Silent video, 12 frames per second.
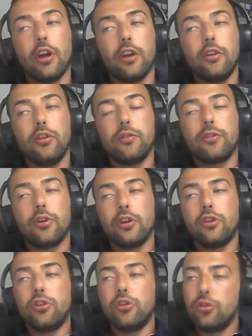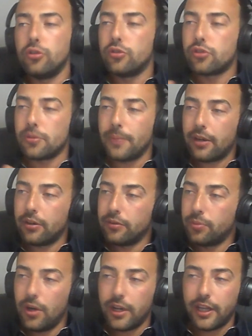you've got a huge amount
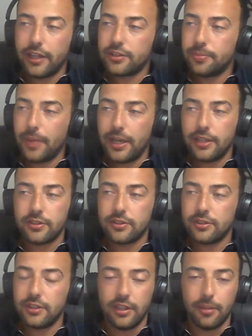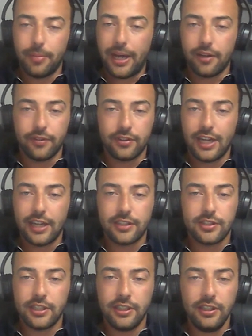of working space in the back of a
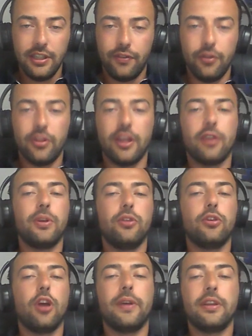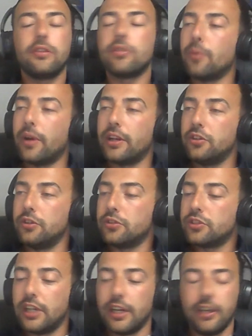taxi. If you think when you go into one and
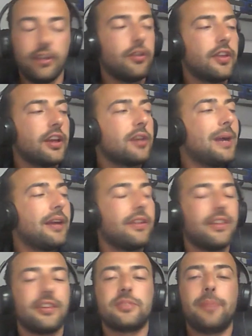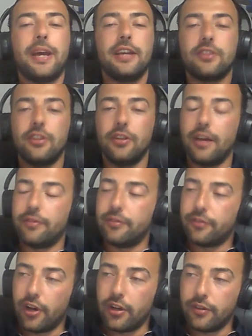you sit and you think about the space that you have
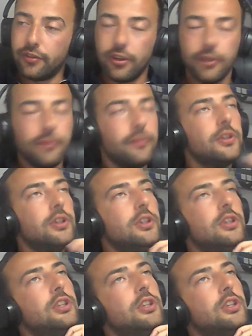in front of you,